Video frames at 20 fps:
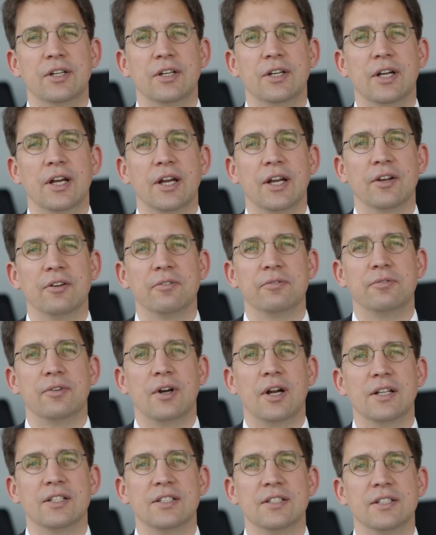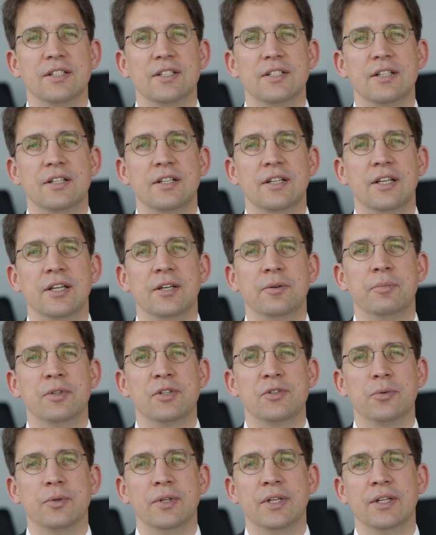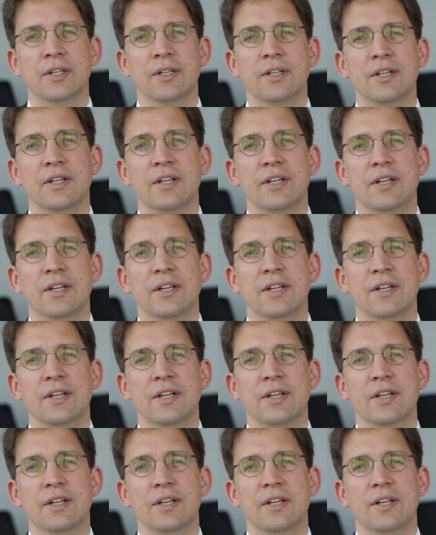and France and Italy between